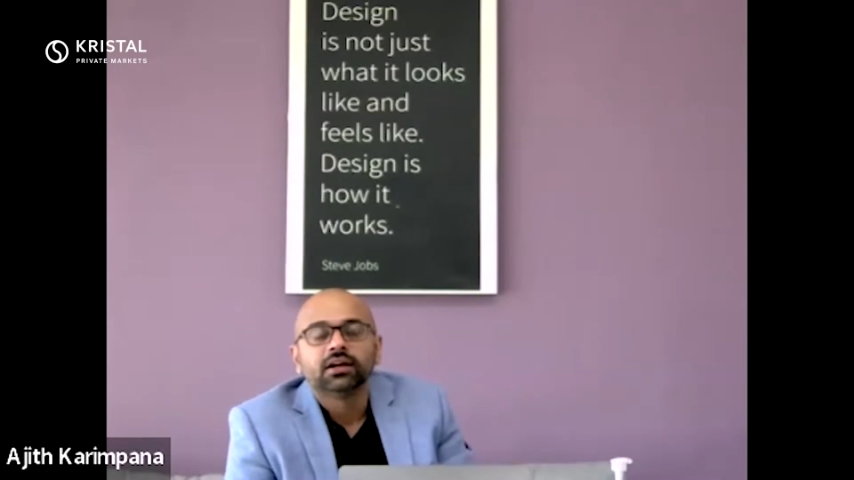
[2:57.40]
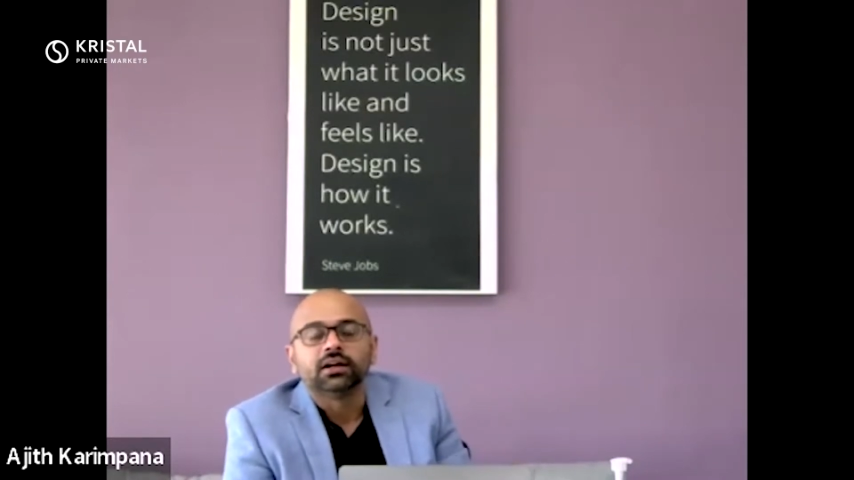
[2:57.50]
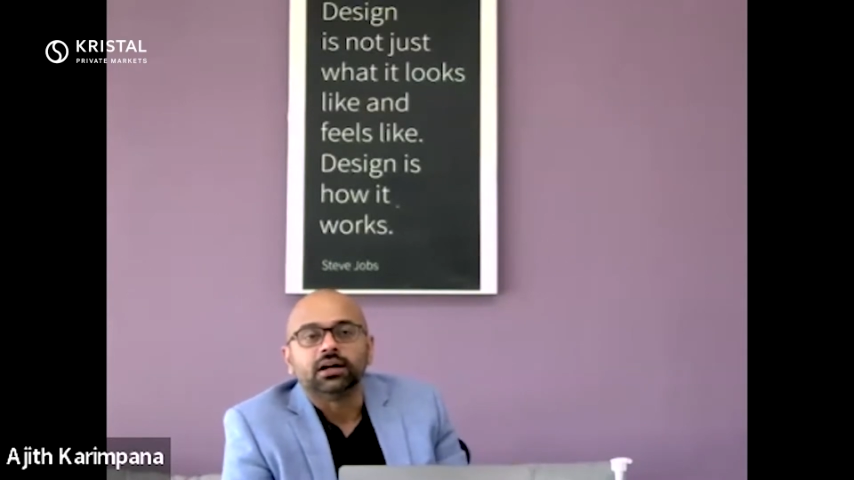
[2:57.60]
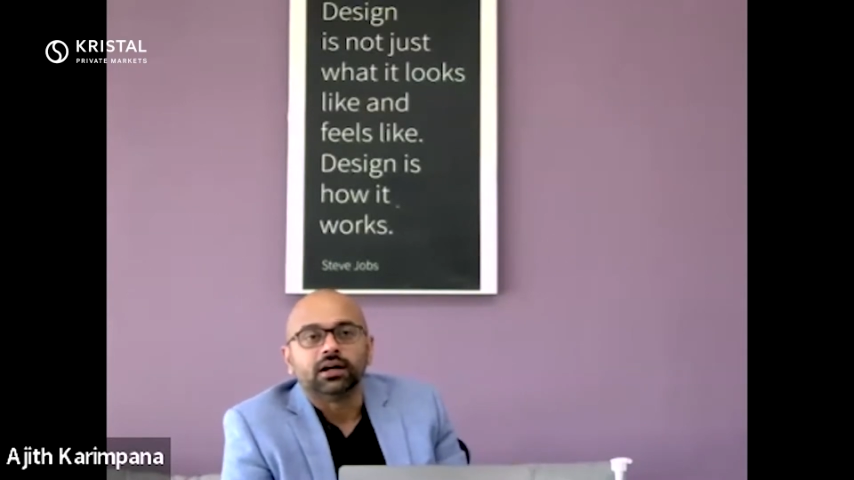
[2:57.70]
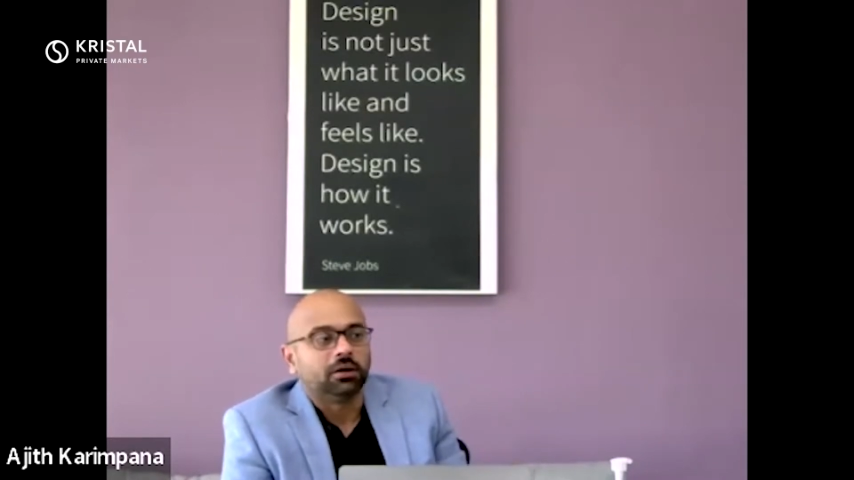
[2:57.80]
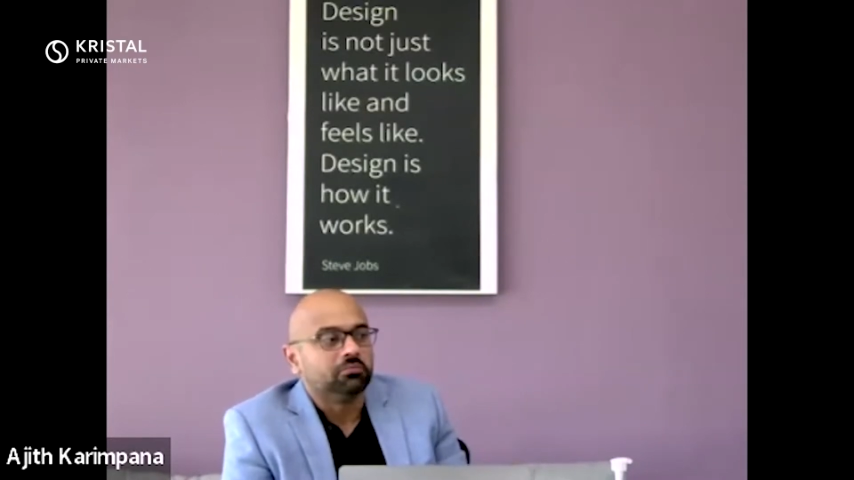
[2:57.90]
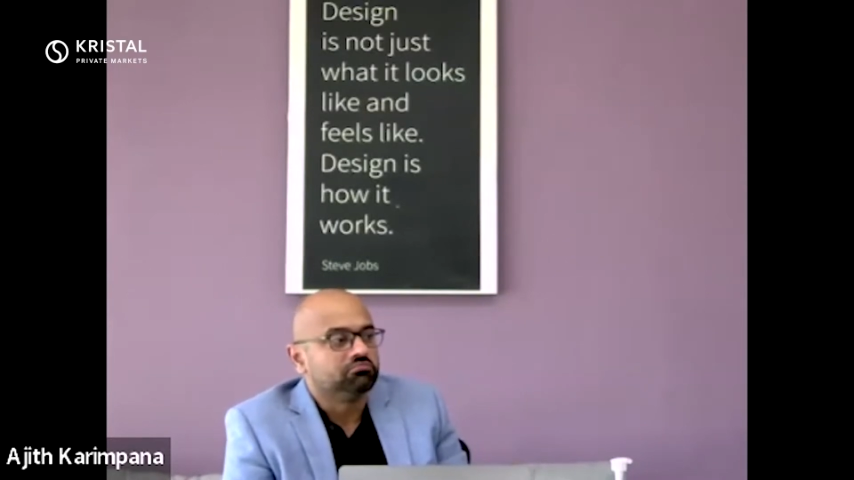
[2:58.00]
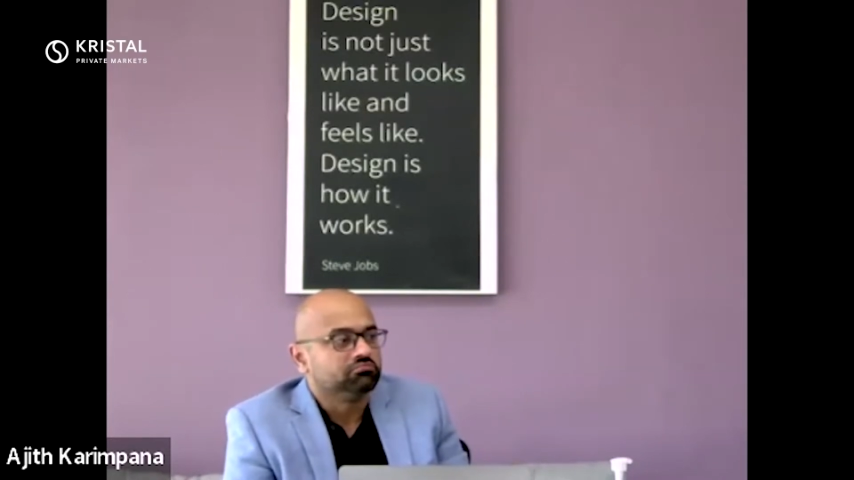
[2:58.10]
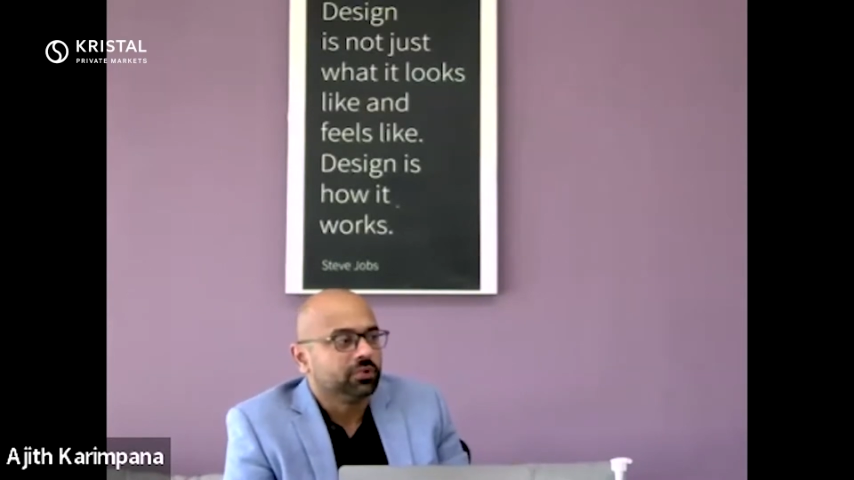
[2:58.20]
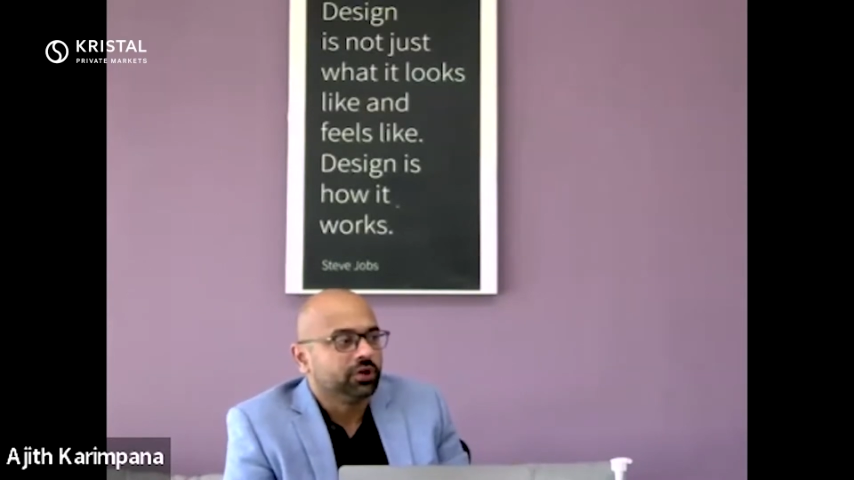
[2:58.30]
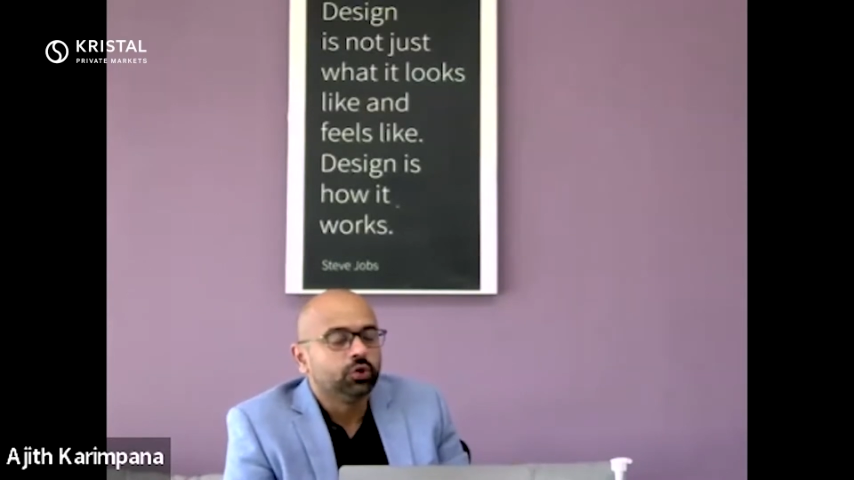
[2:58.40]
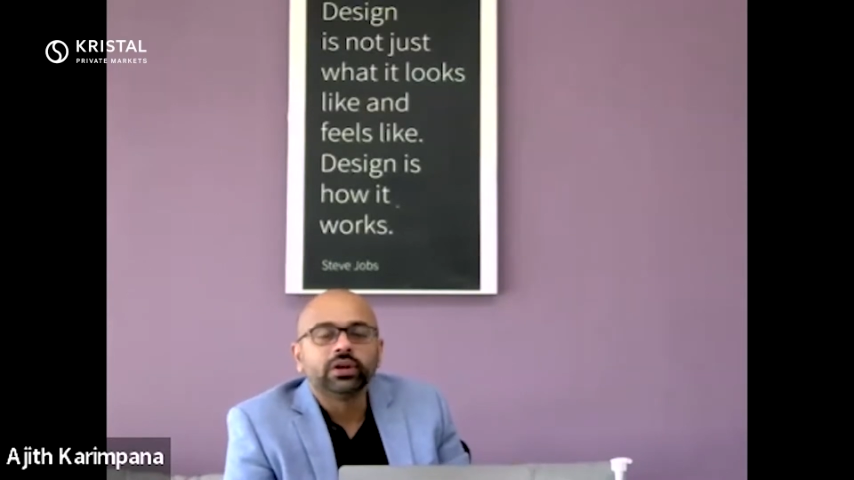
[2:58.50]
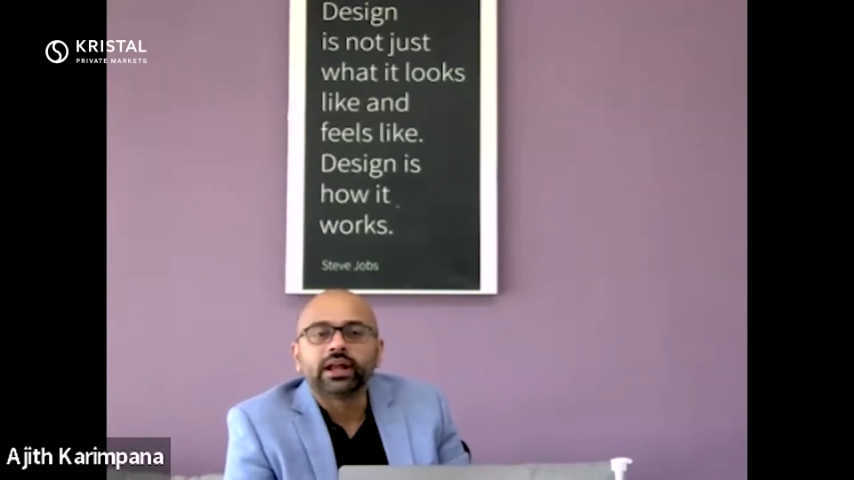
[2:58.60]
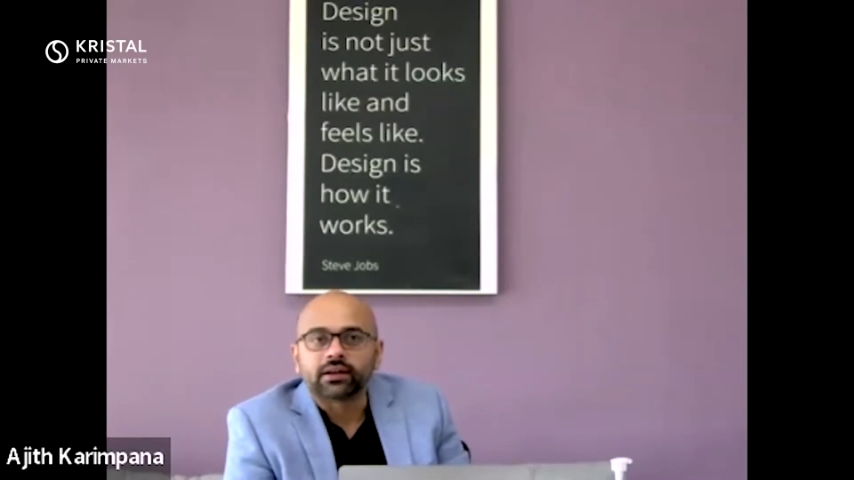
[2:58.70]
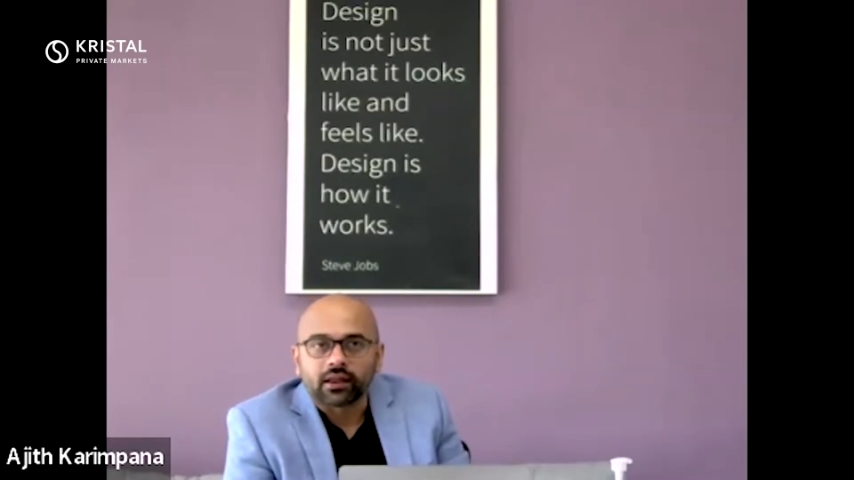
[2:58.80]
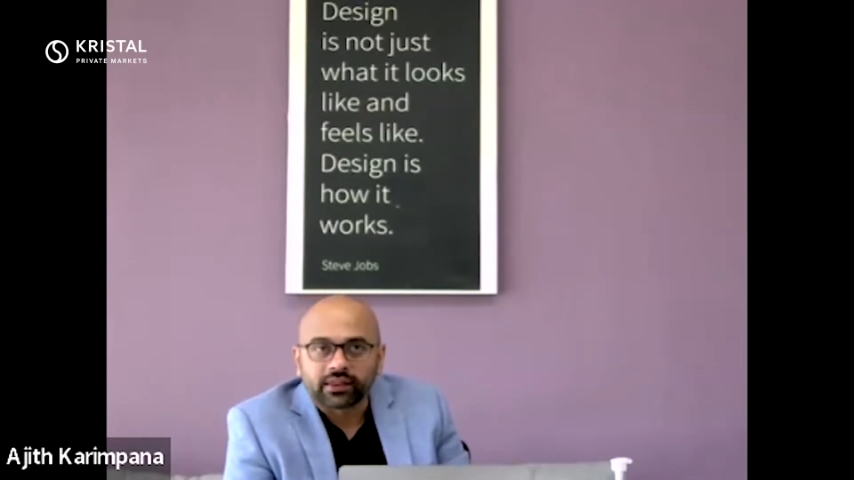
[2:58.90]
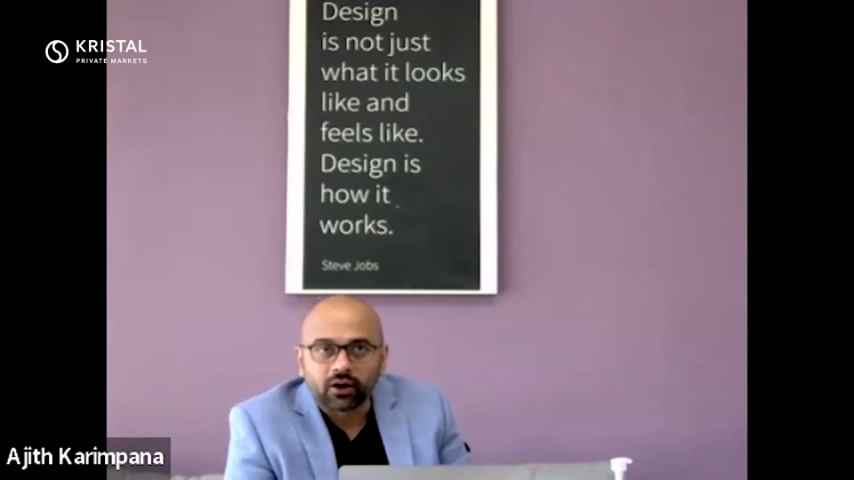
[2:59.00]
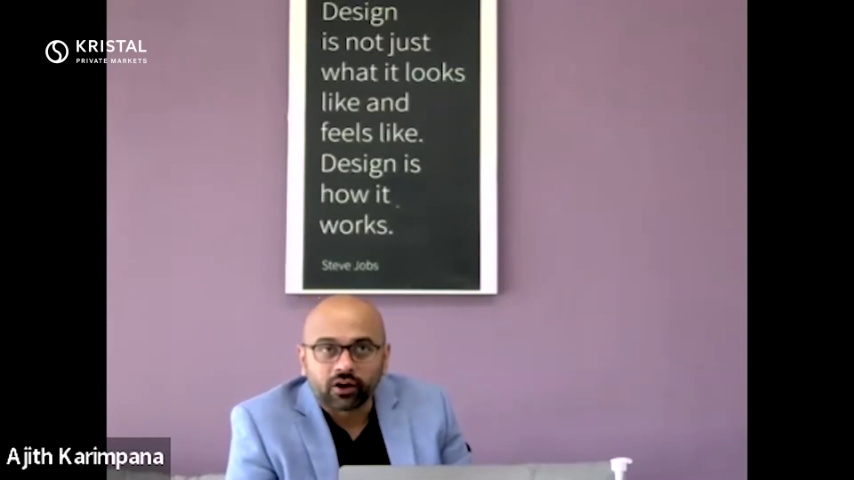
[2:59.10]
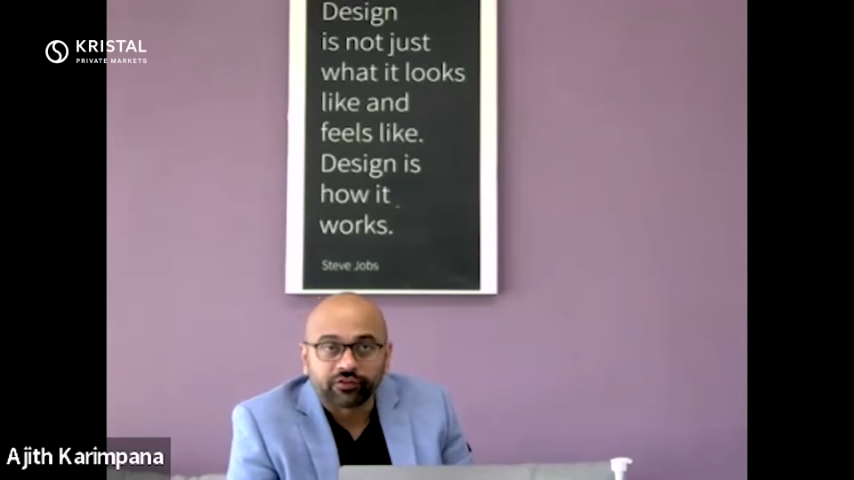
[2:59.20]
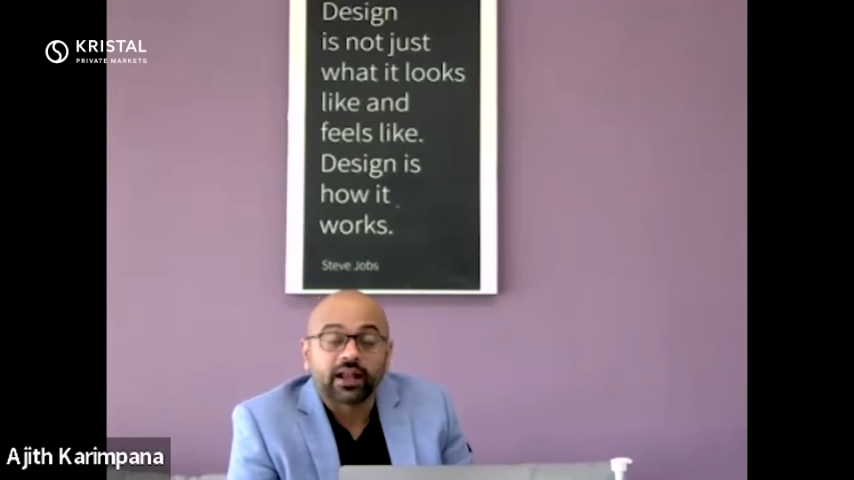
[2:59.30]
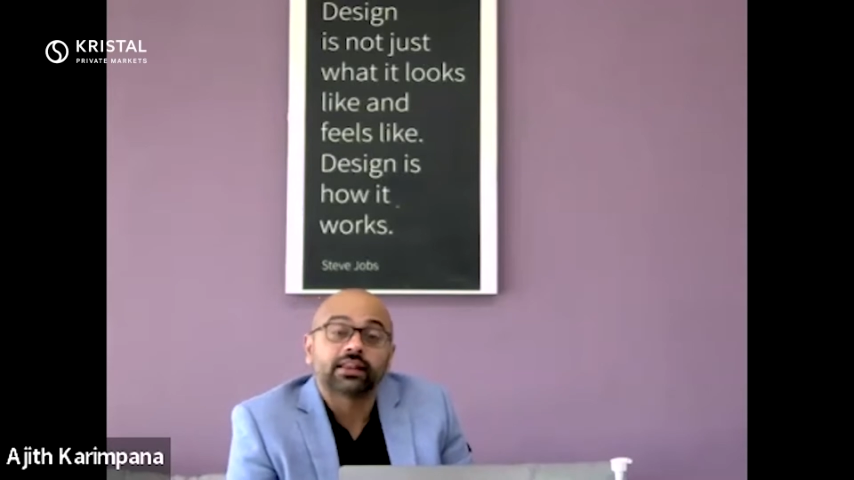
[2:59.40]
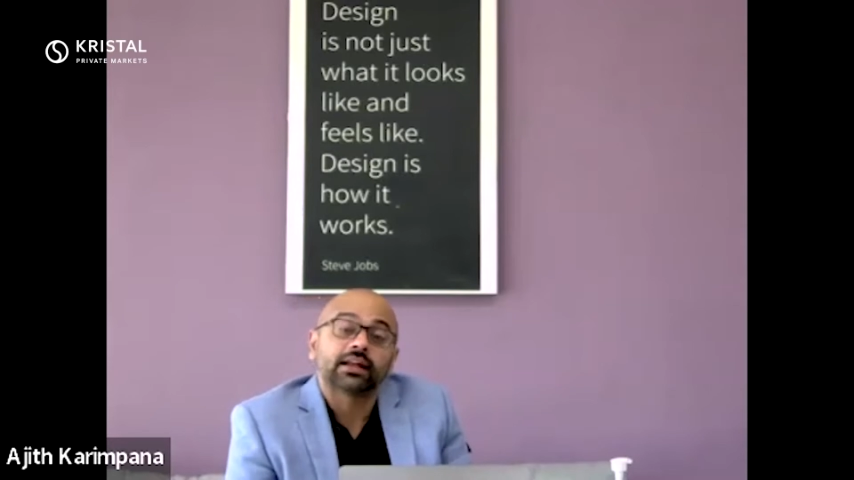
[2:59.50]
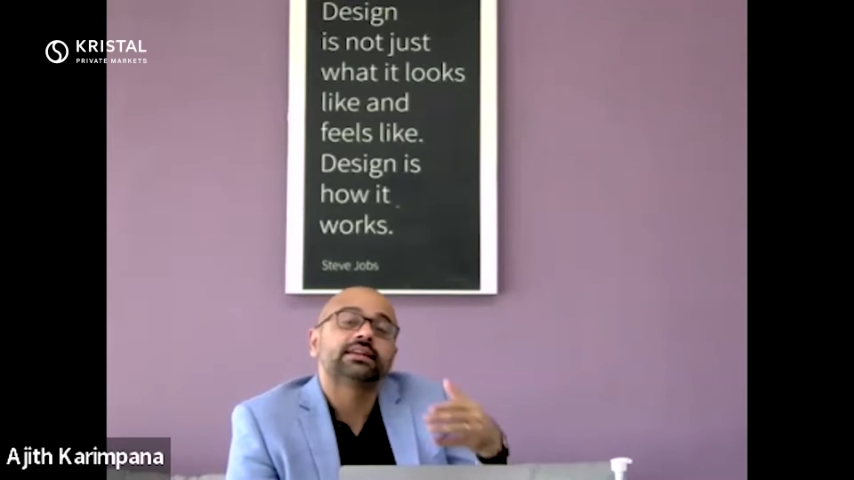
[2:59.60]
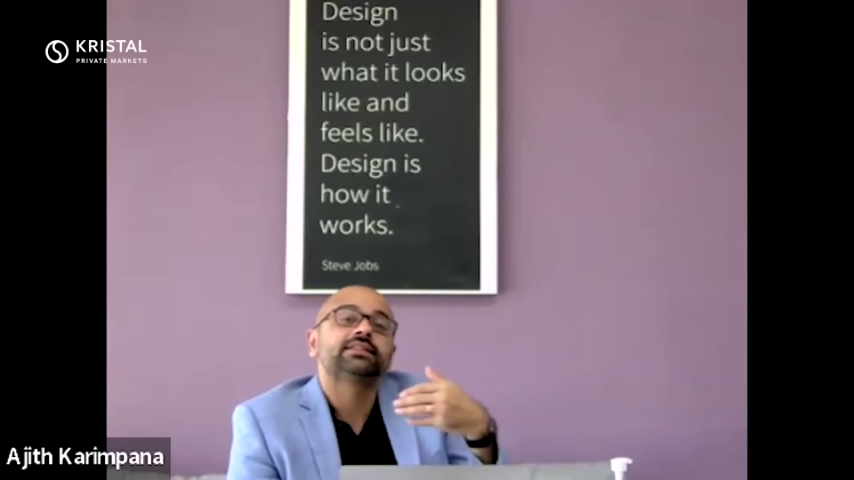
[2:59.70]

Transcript: um, you will get nothing out of it and that's